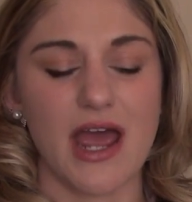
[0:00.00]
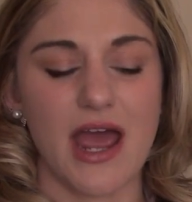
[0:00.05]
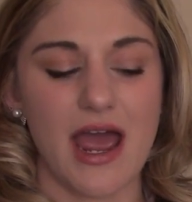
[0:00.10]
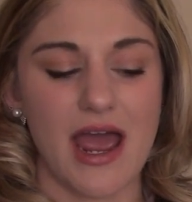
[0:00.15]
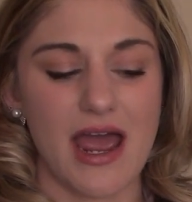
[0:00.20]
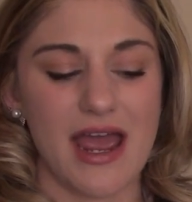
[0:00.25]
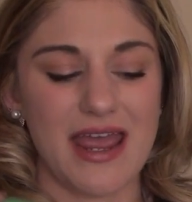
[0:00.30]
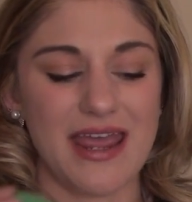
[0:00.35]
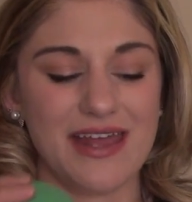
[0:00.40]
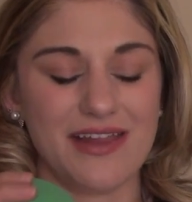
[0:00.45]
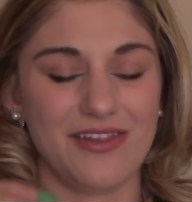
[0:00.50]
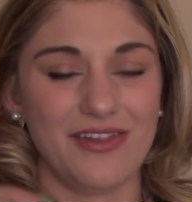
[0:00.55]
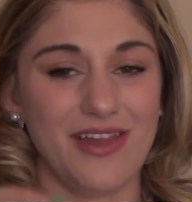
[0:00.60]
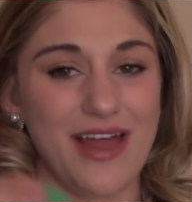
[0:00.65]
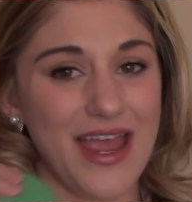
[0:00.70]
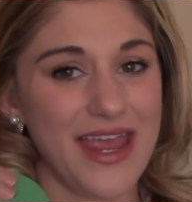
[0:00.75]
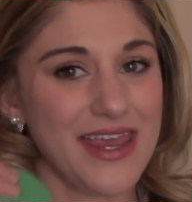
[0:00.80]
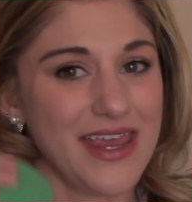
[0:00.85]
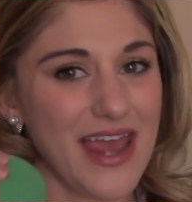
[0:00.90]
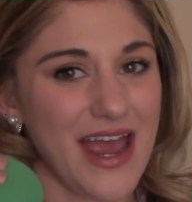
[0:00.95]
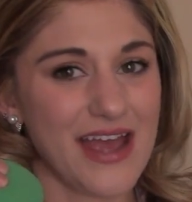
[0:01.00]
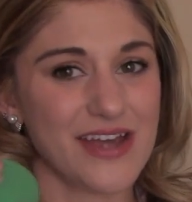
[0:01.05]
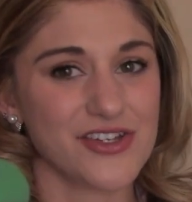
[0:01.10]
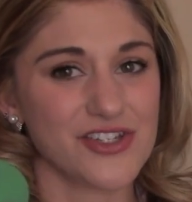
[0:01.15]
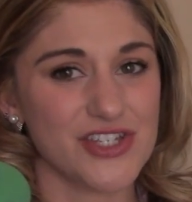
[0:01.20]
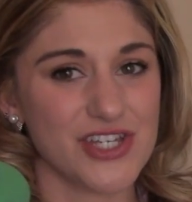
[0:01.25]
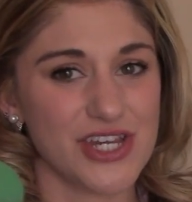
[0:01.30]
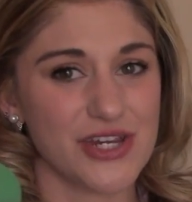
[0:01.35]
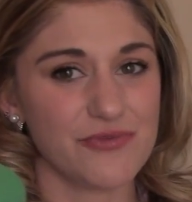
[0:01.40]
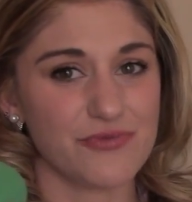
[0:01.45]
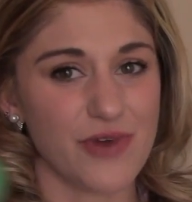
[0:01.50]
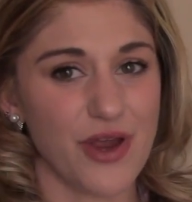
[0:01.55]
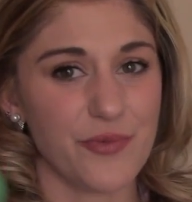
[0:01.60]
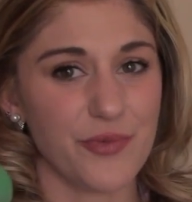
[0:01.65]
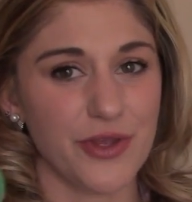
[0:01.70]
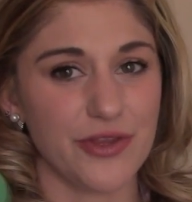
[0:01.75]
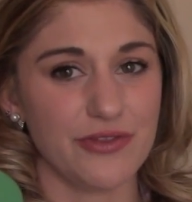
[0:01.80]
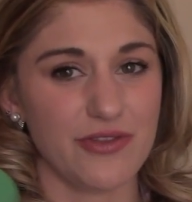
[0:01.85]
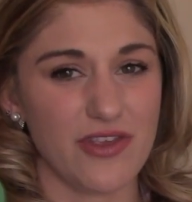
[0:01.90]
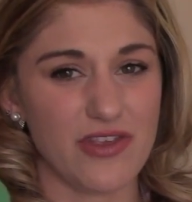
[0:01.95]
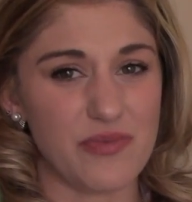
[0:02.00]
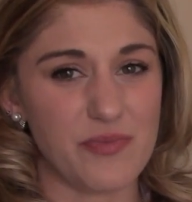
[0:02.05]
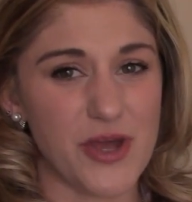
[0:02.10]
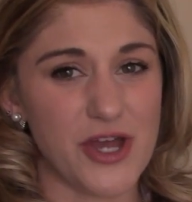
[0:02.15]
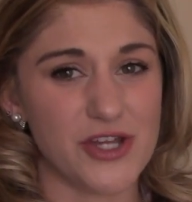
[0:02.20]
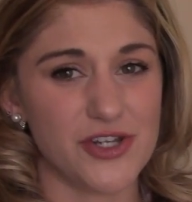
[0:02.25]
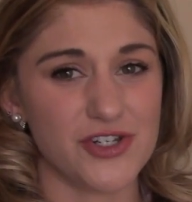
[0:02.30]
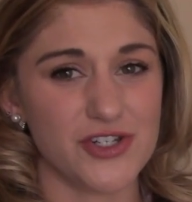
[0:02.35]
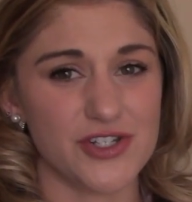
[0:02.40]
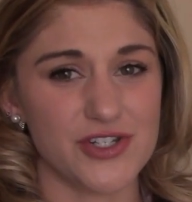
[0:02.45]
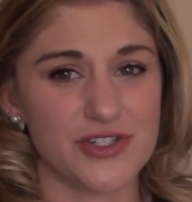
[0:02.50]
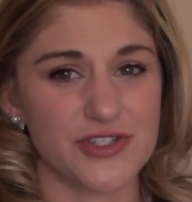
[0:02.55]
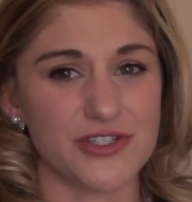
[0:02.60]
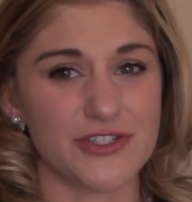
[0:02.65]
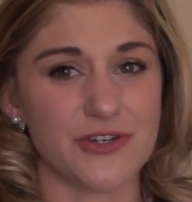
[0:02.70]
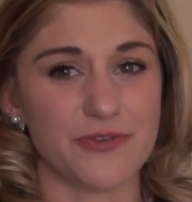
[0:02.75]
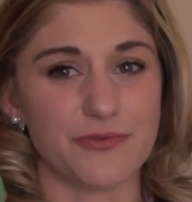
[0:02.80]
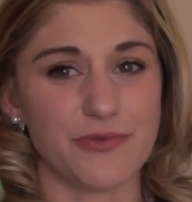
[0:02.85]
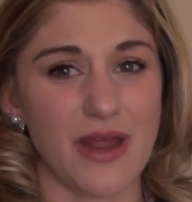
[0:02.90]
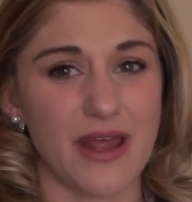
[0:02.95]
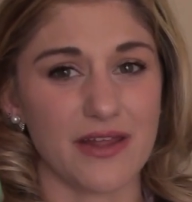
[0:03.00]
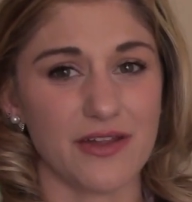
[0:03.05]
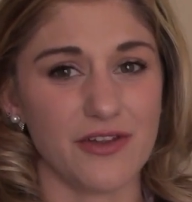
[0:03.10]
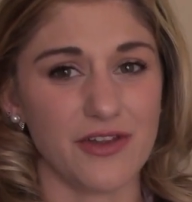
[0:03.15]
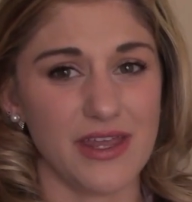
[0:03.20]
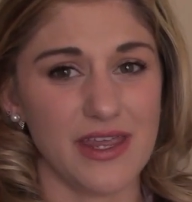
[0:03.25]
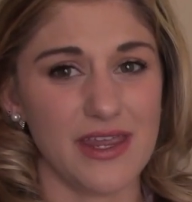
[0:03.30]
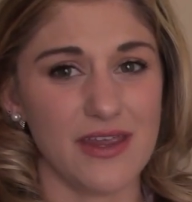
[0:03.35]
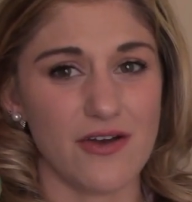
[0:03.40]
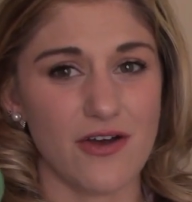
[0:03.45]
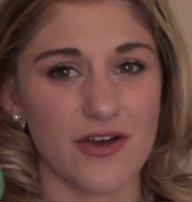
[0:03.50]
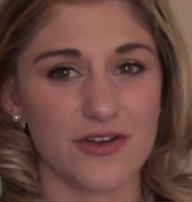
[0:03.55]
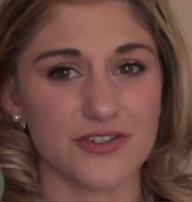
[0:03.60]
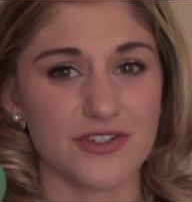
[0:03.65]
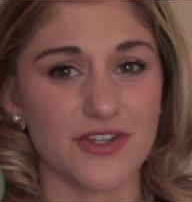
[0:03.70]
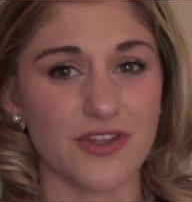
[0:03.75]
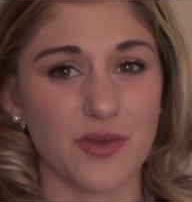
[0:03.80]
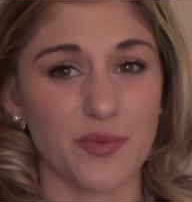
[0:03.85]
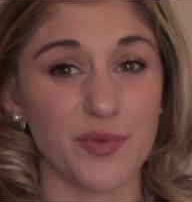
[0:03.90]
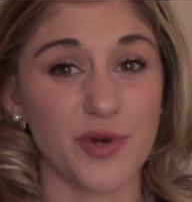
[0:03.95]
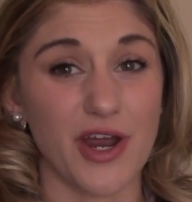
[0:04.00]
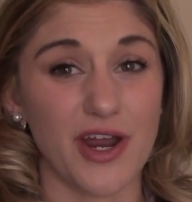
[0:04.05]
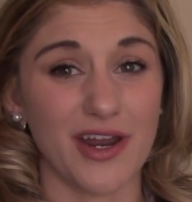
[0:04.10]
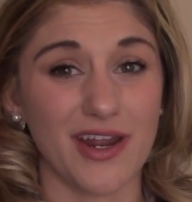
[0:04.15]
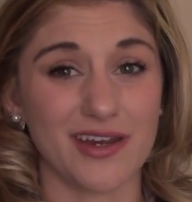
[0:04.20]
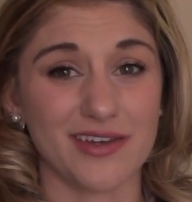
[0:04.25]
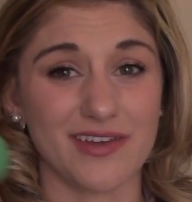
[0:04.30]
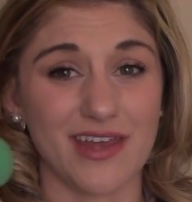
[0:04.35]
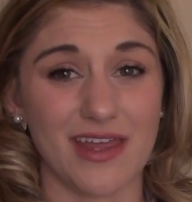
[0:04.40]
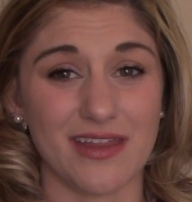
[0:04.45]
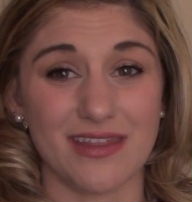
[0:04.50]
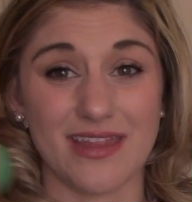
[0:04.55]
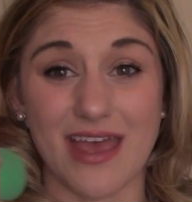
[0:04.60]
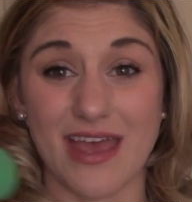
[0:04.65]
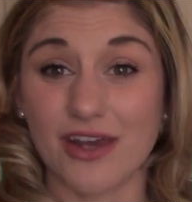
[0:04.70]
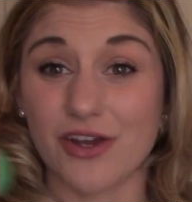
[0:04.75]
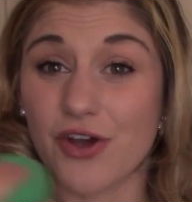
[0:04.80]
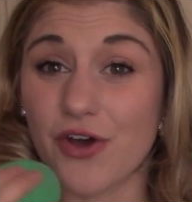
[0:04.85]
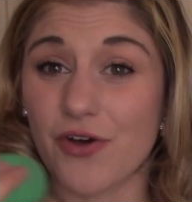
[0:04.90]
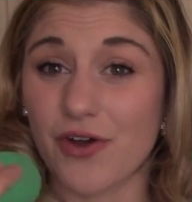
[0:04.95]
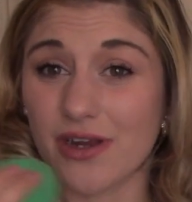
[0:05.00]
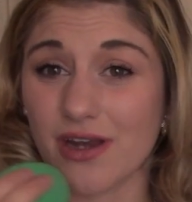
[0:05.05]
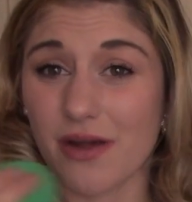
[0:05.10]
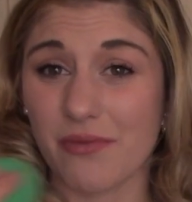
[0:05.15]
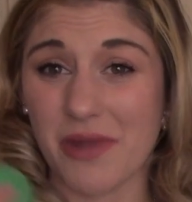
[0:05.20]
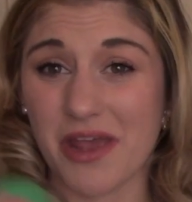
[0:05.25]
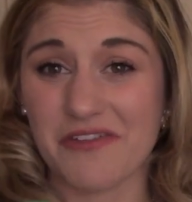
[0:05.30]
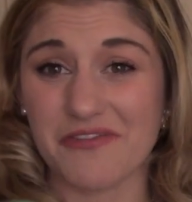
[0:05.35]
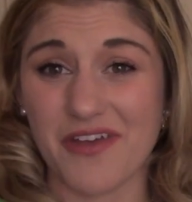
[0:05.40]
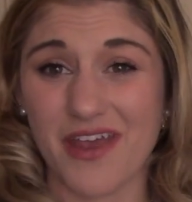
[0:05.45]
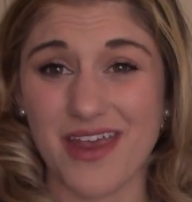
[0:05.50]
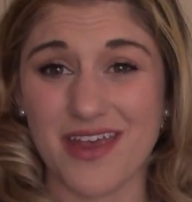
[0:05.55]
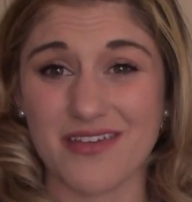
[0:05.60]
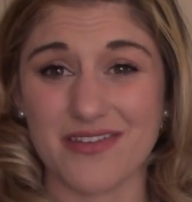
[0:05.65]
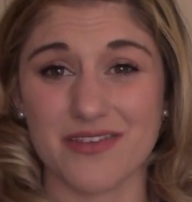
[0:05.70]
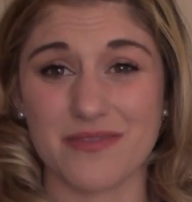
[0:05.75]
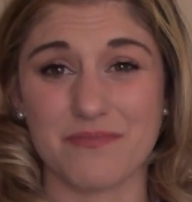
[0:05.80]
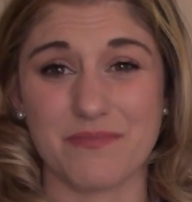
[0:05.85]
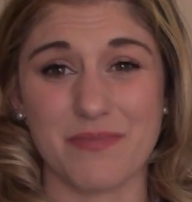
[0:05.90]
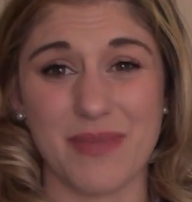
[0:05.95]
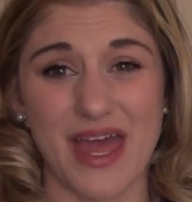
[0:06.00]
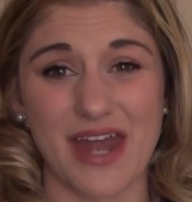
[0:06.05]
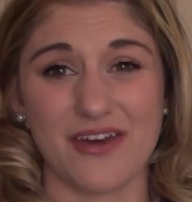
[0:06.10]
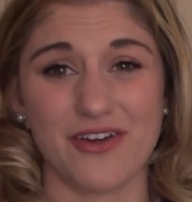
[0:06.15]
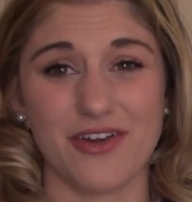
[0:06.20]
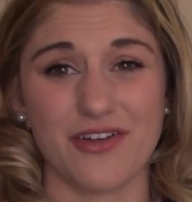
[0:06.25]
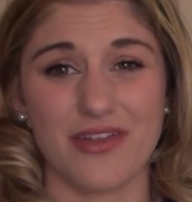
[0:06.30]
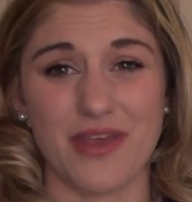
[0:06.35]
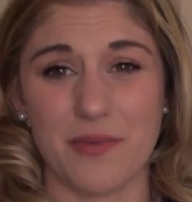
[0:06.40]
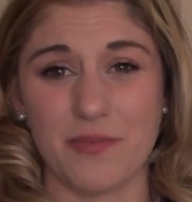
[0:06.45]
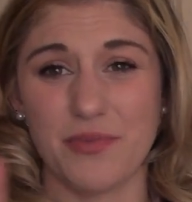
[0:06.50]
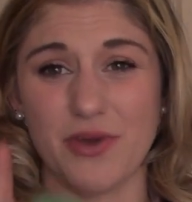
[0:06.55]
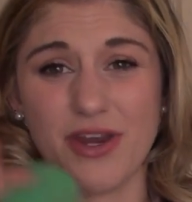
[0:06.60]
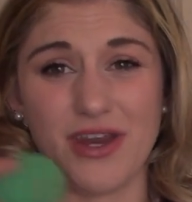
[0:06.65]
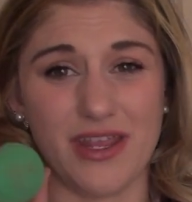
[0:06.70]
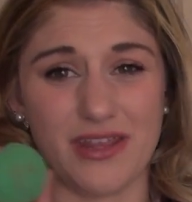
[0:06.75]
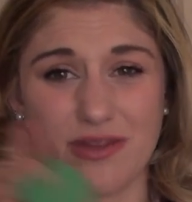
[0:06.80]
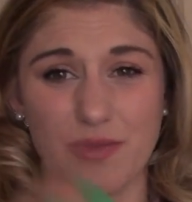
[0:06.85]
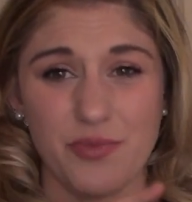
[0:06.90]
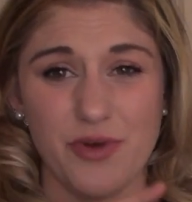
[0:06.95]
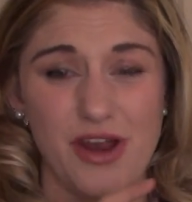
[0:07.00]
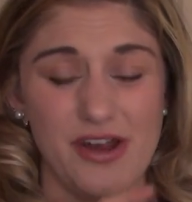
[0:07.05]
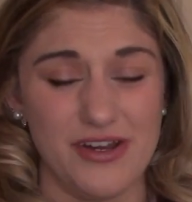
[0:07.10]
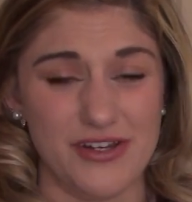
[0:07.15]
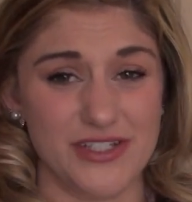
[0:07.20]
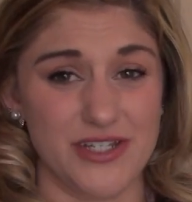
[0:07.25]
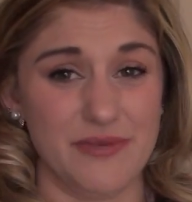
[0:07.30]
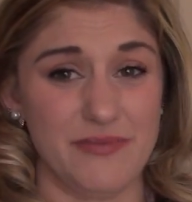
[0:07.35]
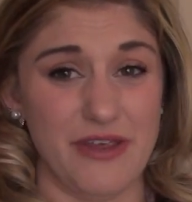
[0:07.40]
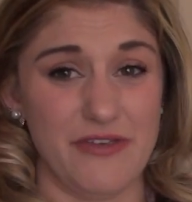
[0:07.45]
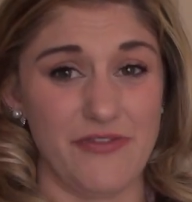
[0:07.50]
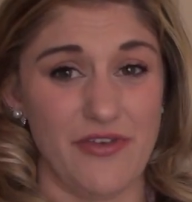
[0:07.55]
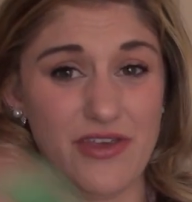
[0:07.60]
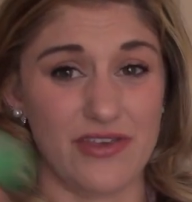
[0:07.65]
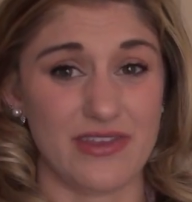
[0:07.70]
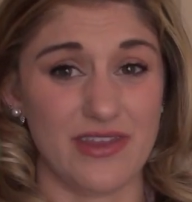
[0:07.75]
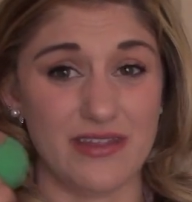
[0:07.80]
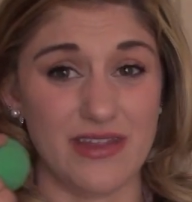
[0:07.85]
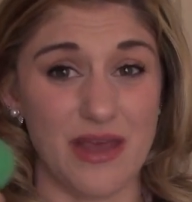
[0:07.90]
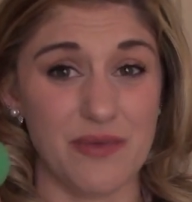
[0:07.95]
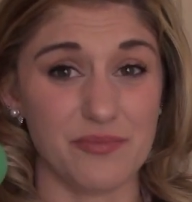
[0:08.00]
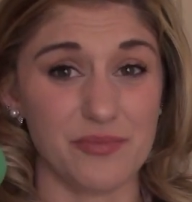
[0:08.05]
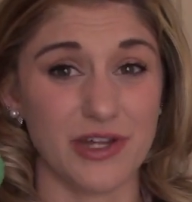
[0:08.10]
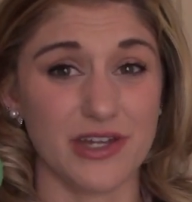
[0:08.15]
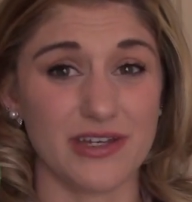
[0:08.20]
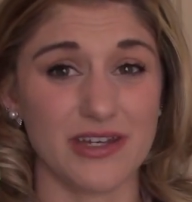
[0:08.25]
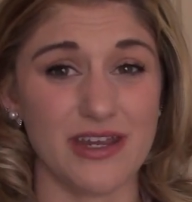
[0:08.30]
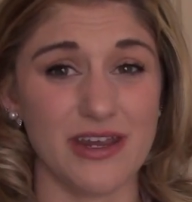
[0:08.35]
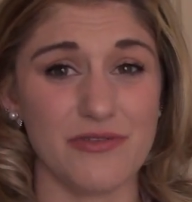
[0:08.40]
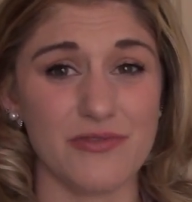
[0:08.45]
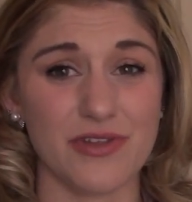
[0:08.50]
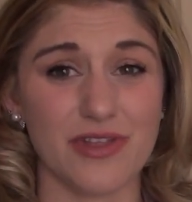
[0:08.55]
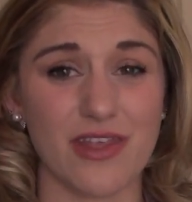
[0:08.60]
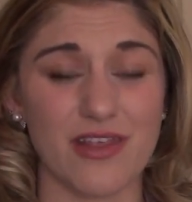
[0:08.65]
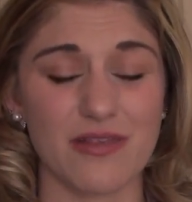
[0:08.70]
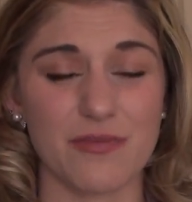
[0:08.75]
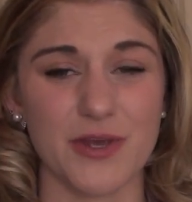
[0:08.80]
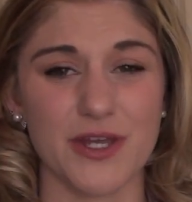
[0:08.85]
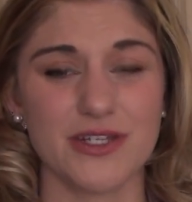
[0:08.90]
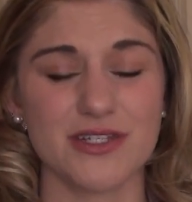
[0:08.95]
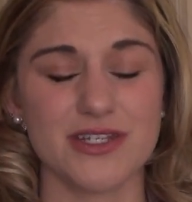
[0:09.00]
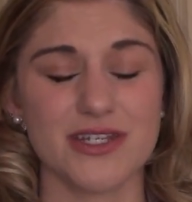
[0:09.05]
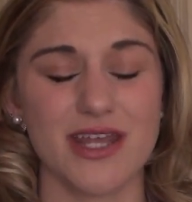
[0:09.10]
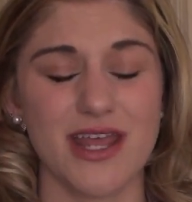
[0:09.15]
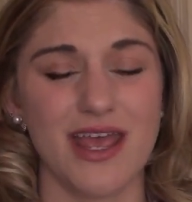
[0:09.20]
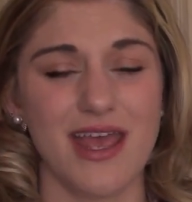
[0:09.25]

I like actually rubbing the sponge directly onto the product and then going on my face, better than putting the product on my face and then blending it with the sponge.